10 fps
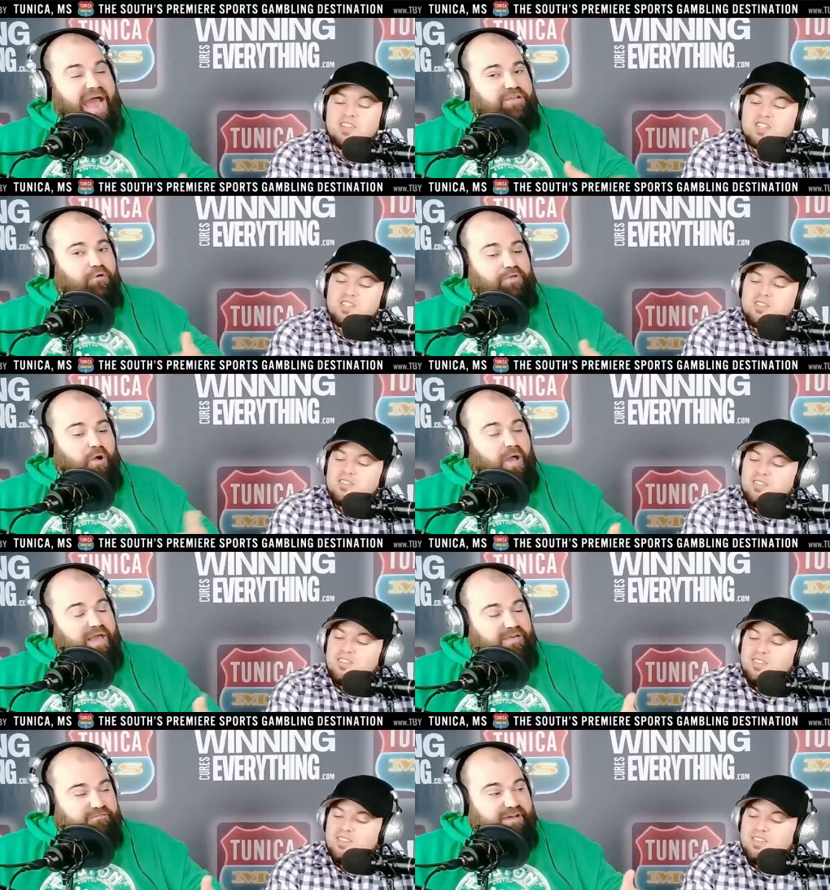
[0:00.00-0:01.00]
Speaker 1: don't know how
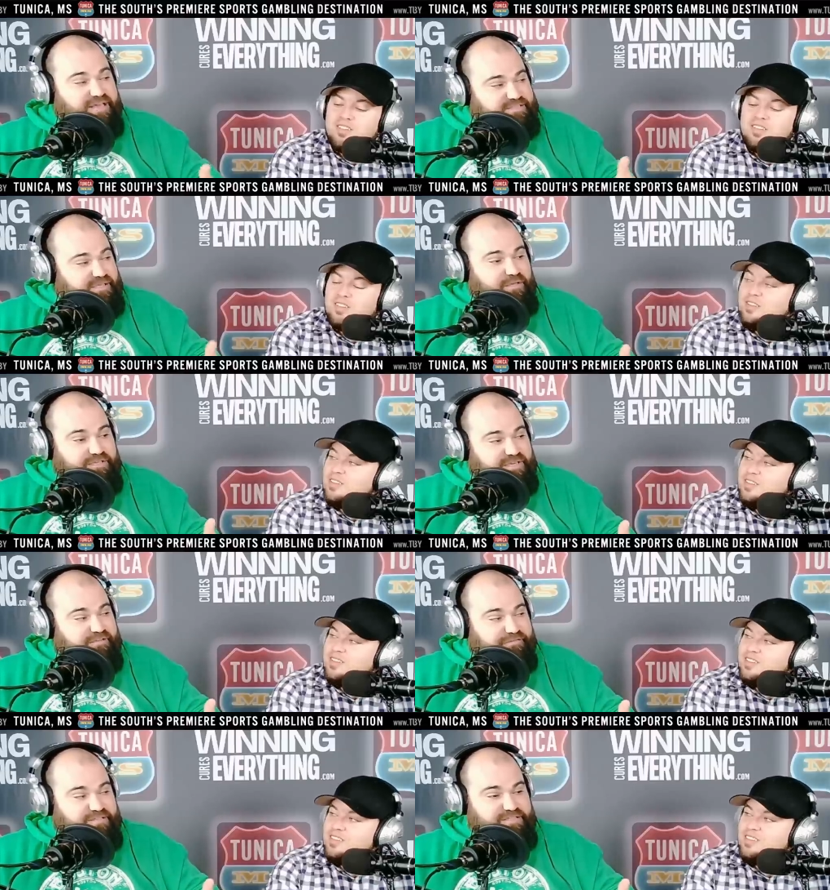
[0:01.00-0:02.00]
to devise the, the
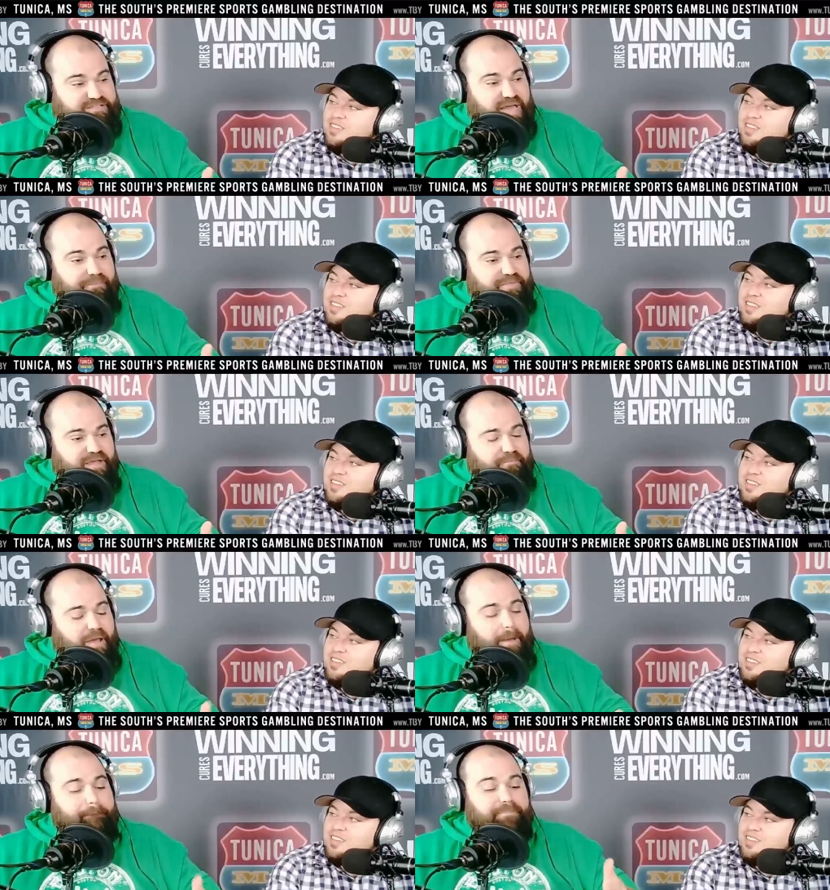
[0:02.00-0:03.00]
defense to stop them,
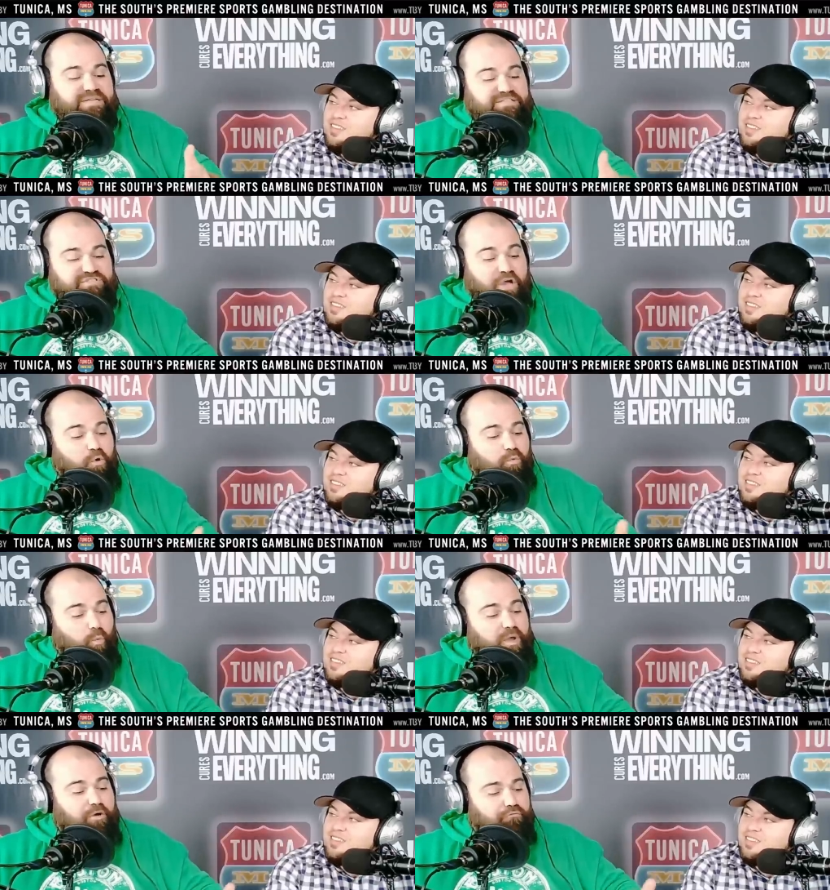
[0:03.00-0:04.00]
but zone
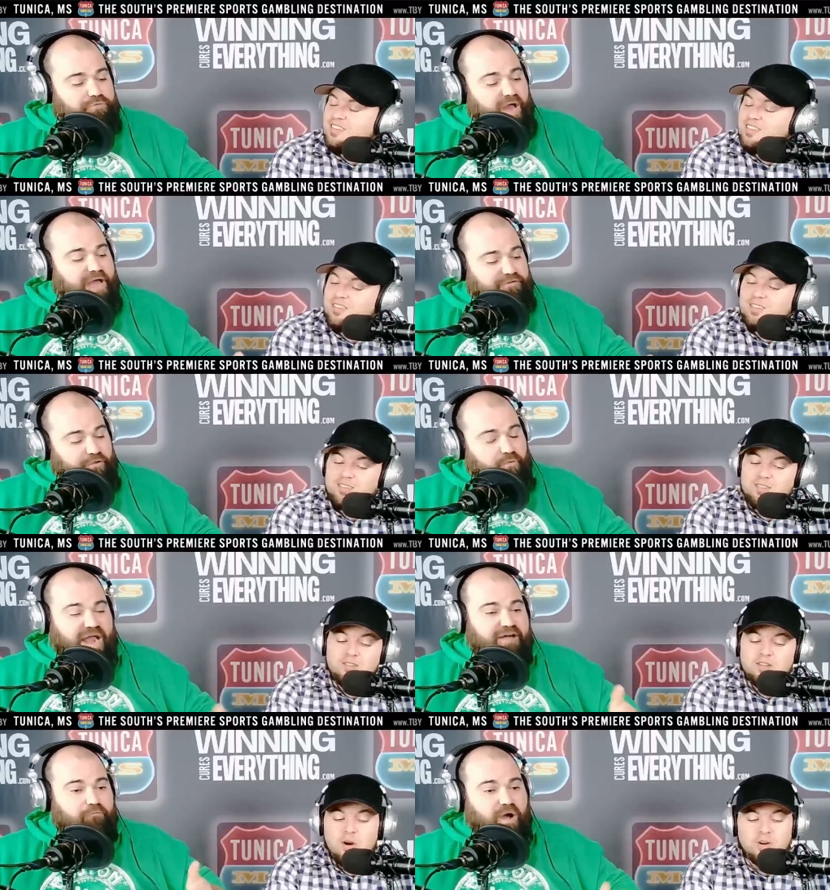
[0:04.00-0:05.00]
will not do it.
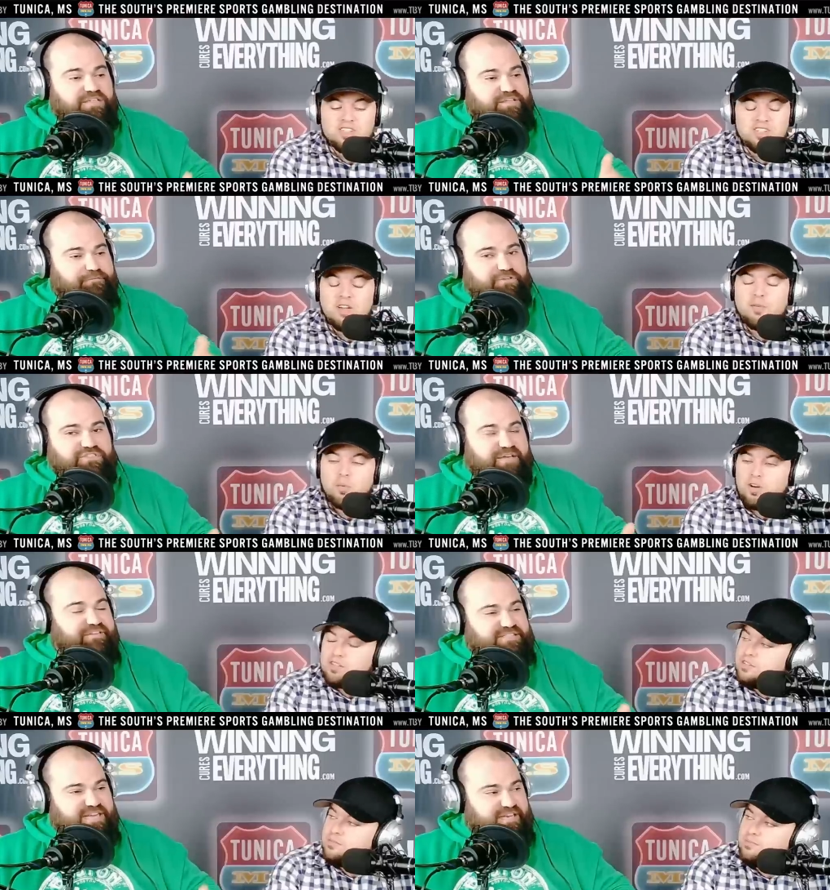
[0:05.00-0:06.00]
I've no, watched it for worked.
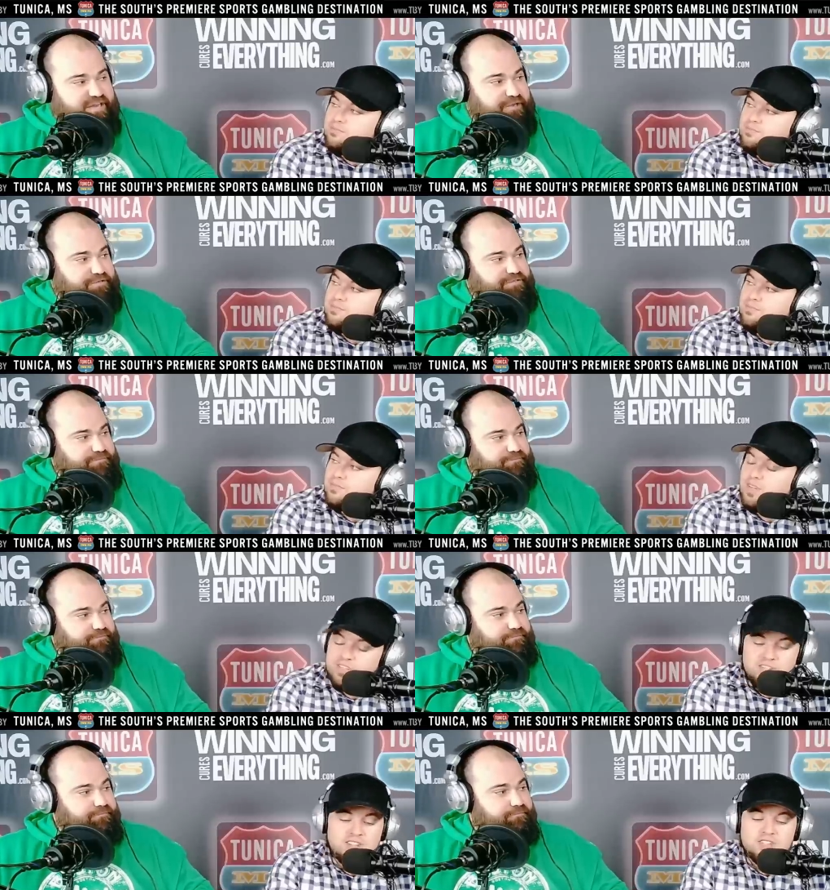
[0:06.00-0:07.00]
17
Speaker 2: years.
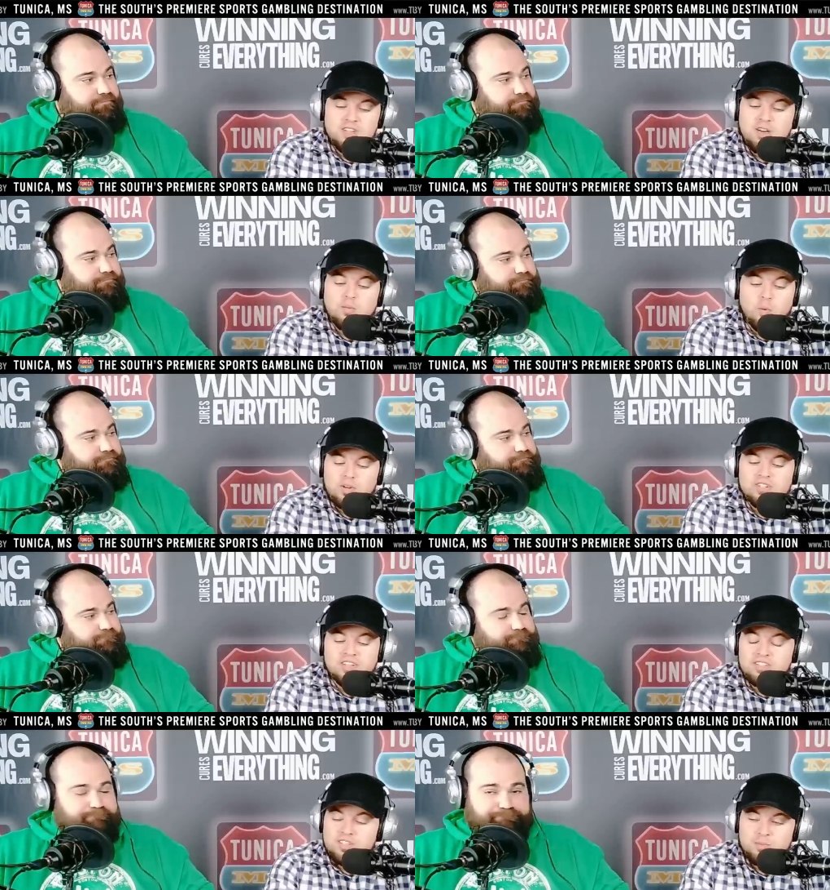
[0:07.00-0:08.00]
It's it's never worked
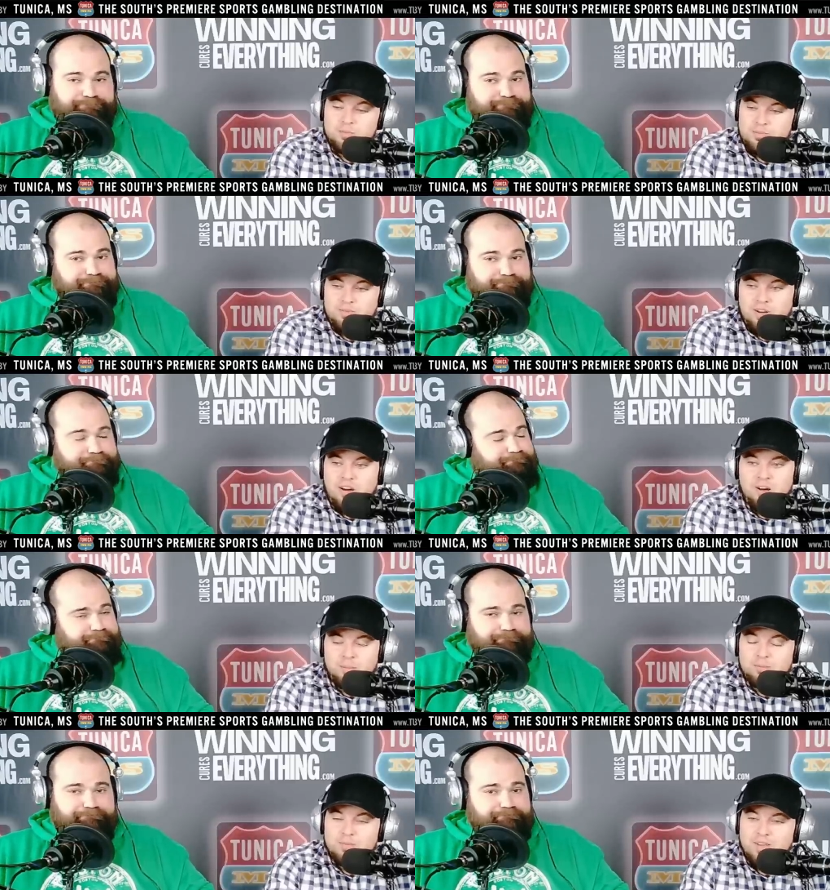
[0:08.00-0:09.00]
against them. Uh,
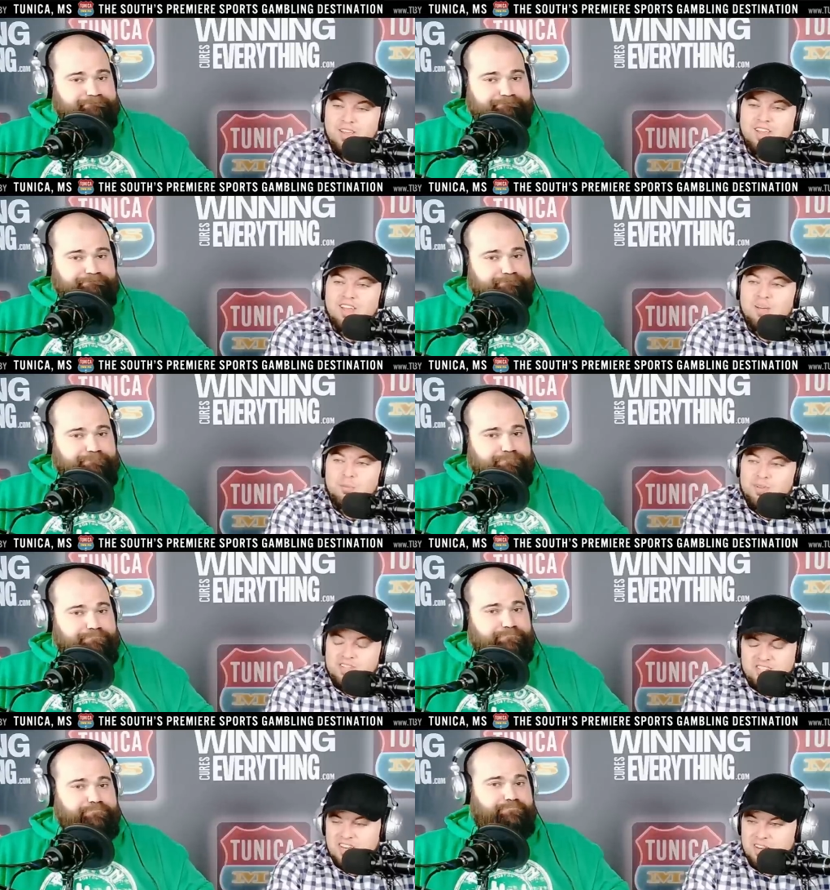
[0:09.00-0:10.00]
but
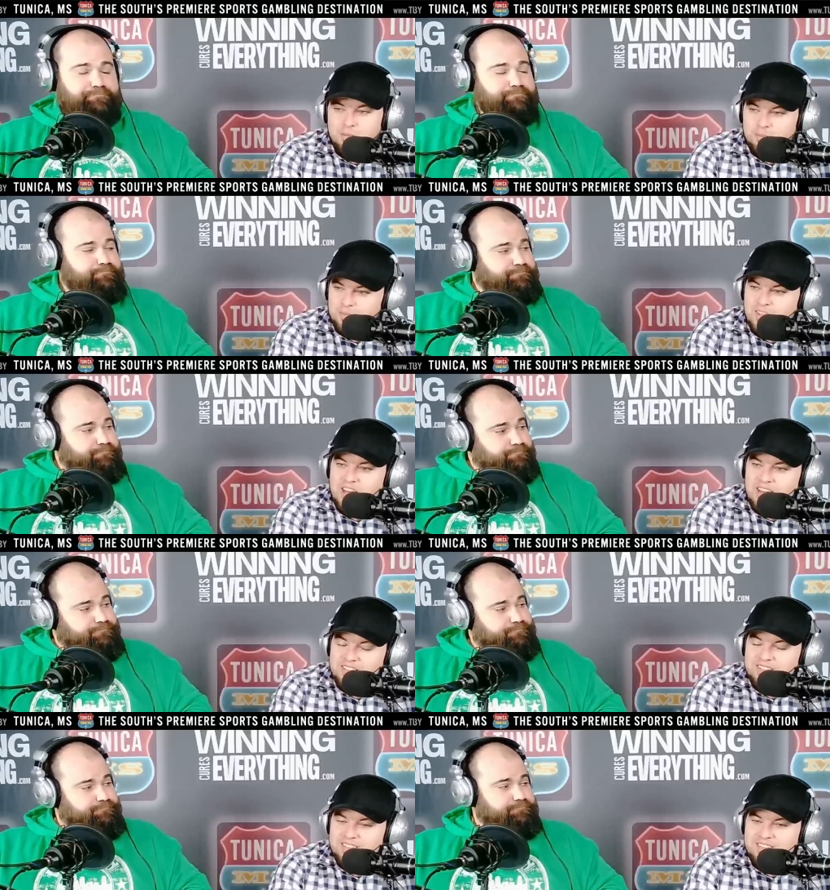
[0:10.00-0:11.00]
the team
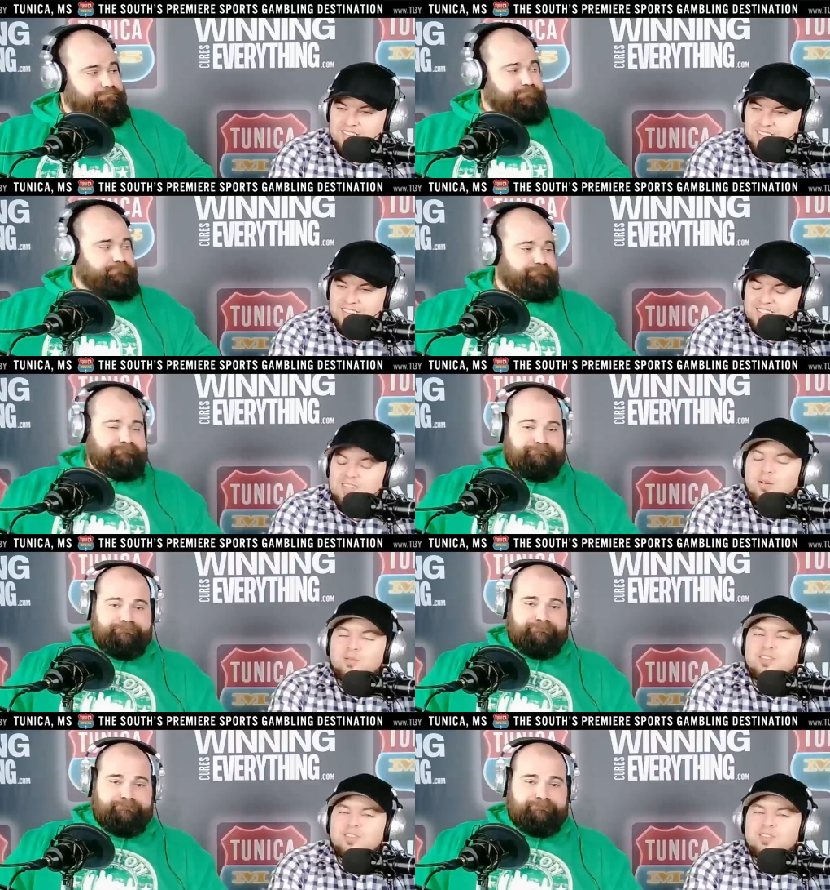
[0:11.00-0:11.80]
that so